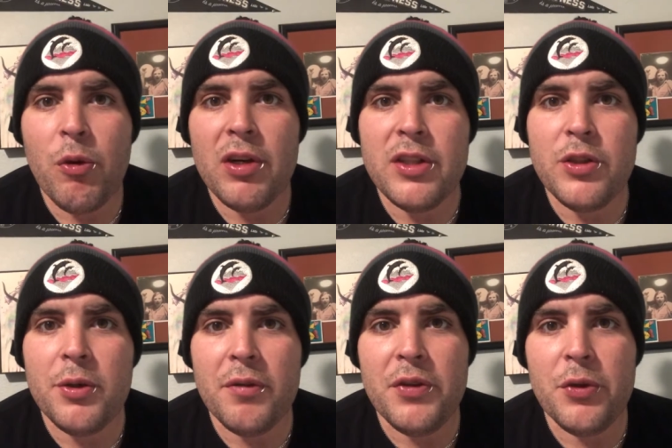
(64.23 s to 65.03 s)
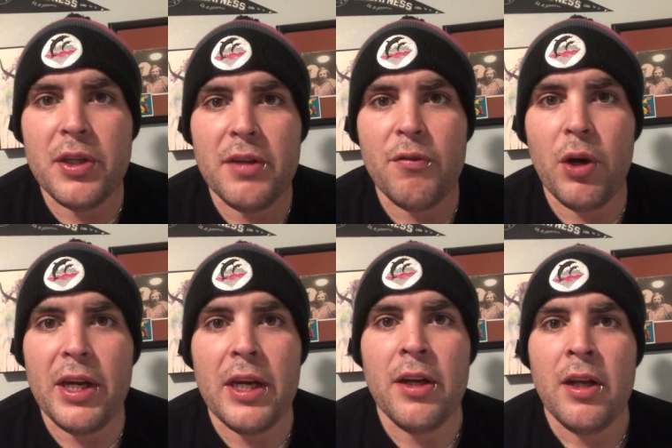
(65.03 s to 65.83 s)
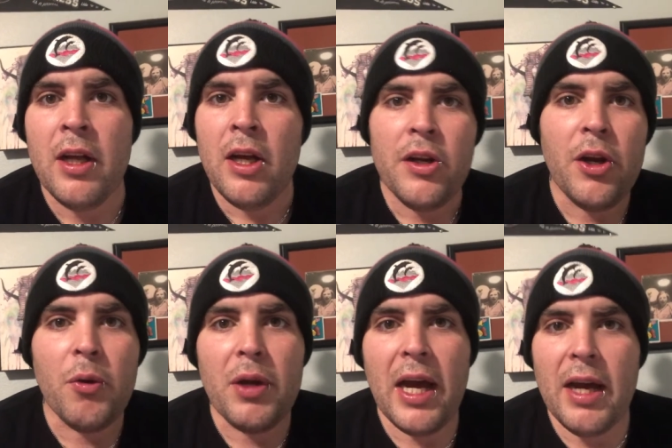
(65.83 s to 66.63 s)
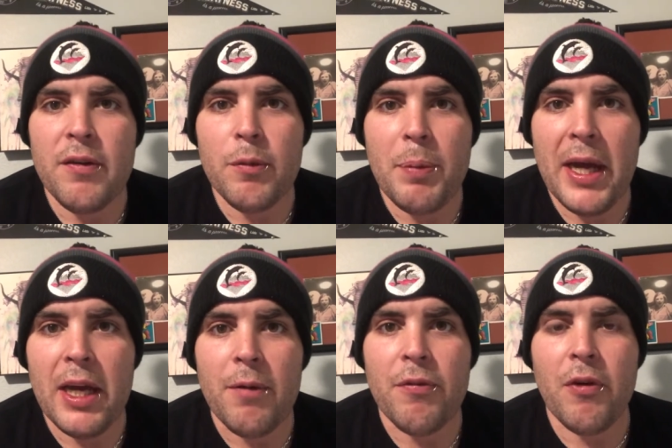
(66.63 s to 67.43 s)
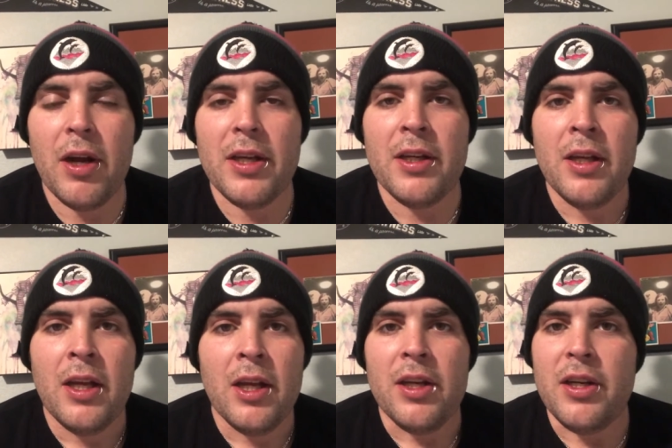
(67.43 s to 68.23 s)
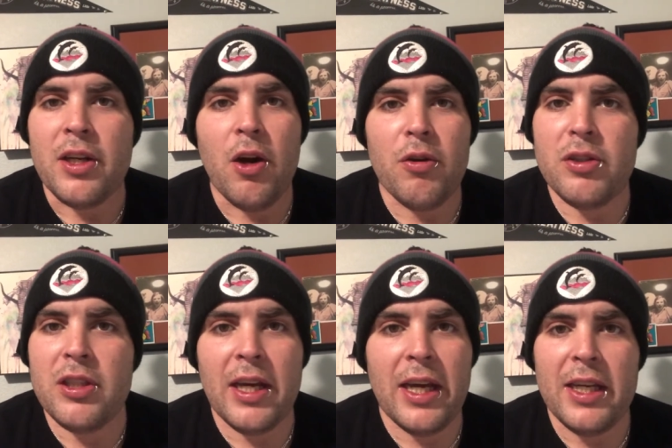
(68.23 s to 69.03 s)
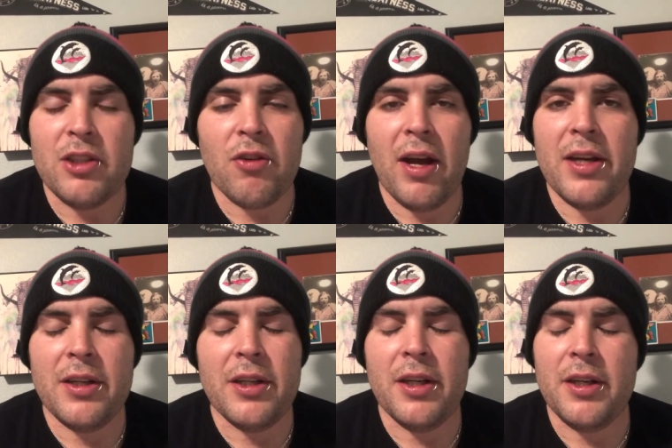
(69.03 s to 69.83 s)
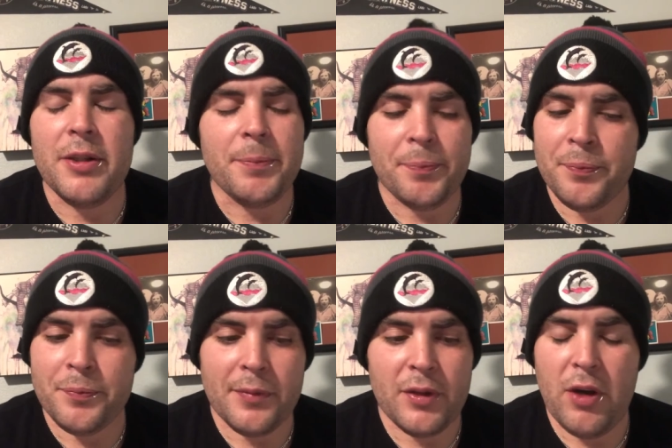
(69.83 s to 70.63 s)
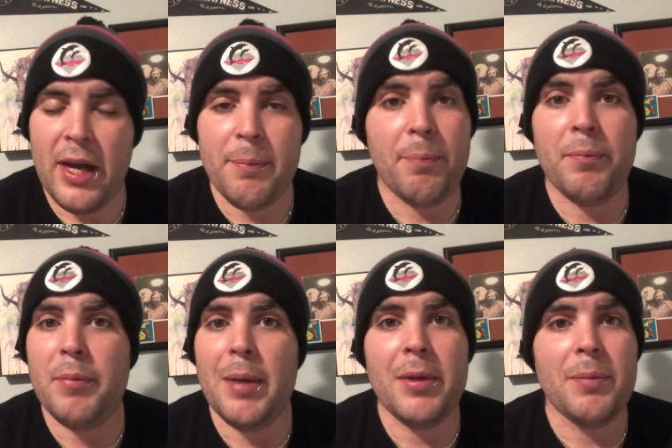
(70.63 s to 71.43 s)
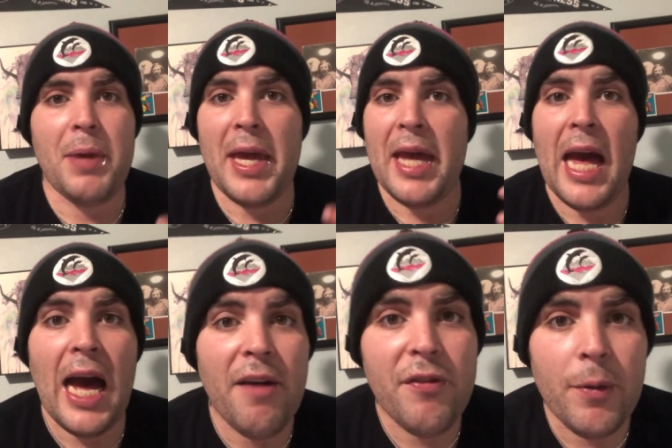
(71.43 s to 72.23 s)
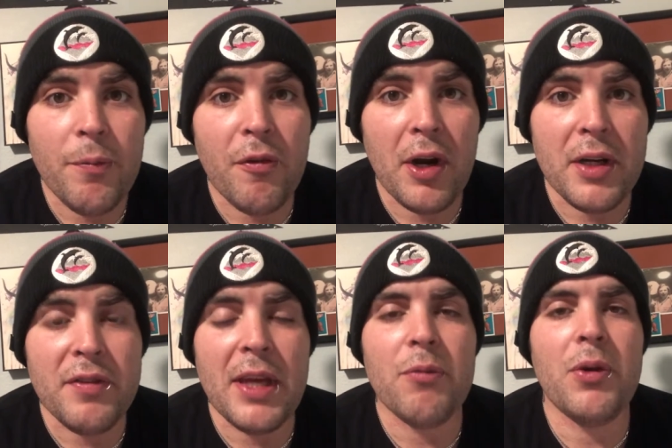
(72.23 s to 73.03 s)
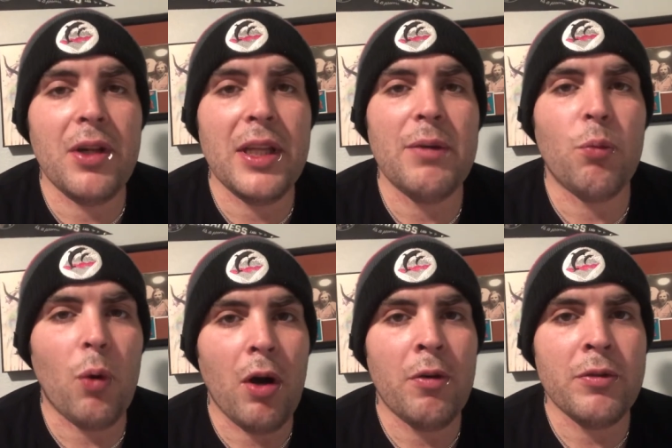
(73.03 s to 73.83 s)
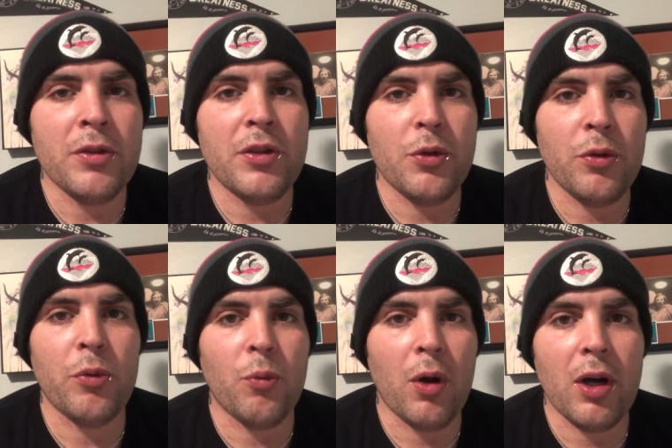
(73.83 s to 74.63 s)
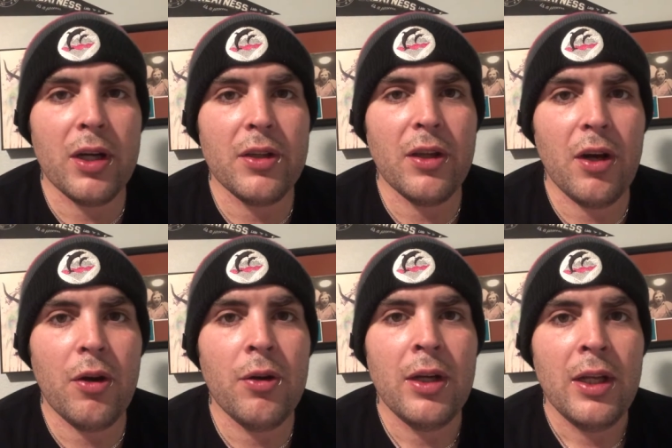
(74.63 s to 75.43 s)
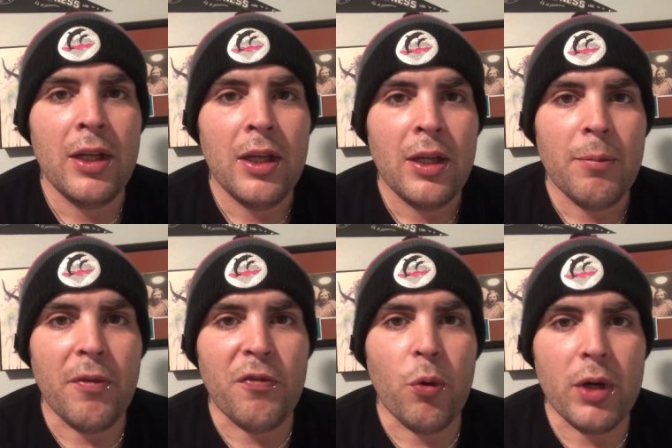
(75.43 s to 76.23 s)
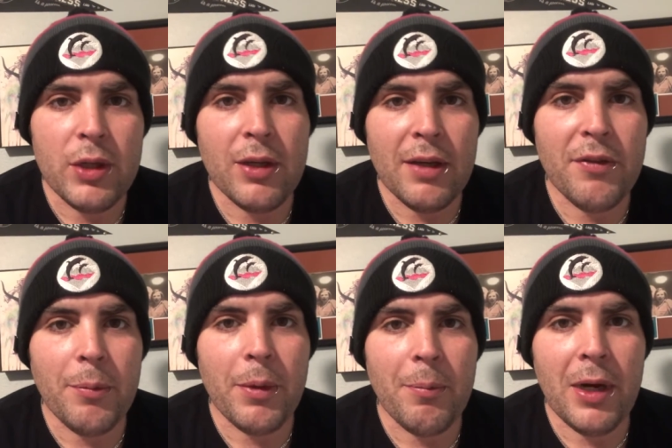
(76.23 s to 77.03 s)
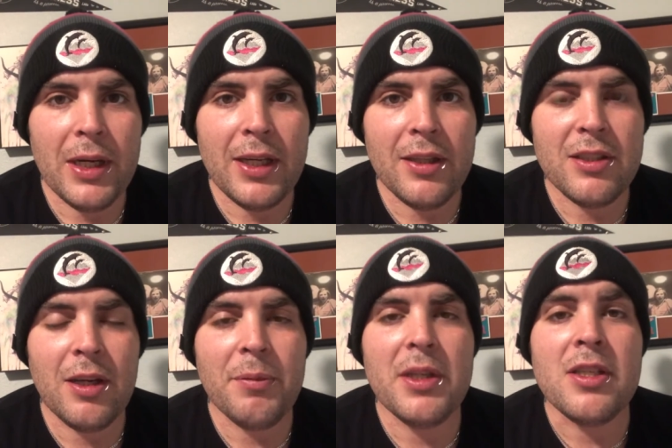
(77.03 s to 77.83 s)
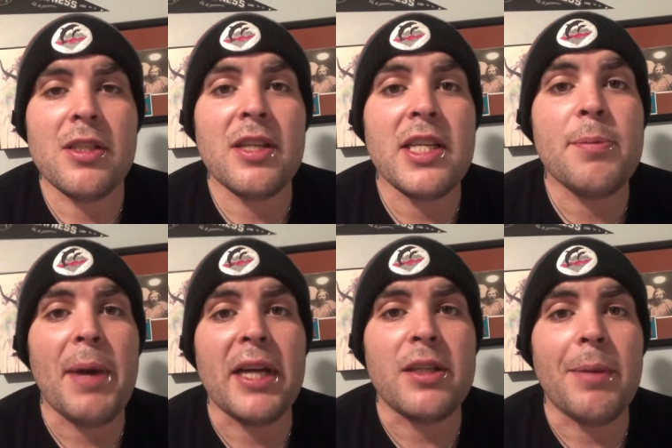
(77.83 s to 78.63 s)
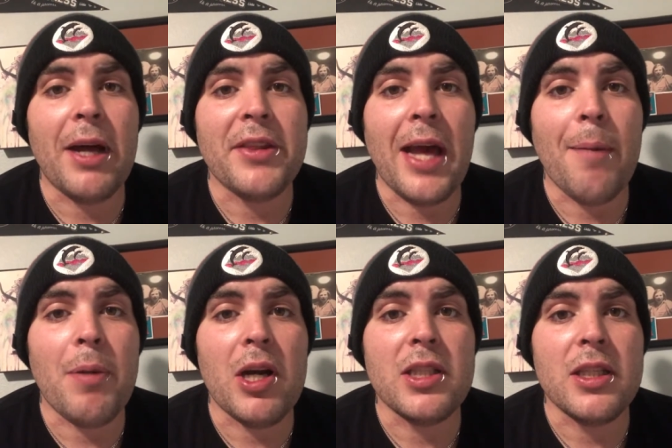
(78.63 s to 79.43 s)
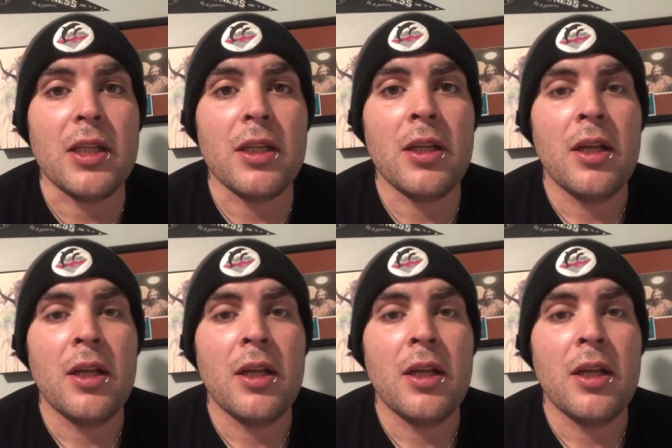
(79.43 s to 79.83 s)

want to do if you can avoid it. Don't ever pay up front. Negotiate. Try to um, try and maybe pay half up front. If they really won't do the work, though, before you give them the money, something is suspect about that person.